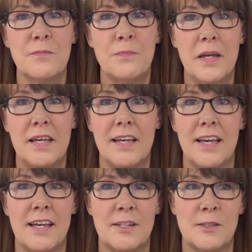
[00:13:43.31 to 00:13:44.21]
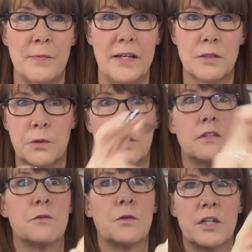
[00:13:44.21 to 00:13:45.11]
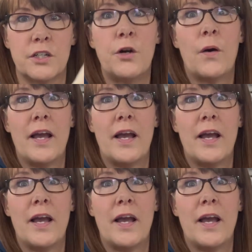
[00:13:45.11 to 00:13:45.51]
be in a space where you know,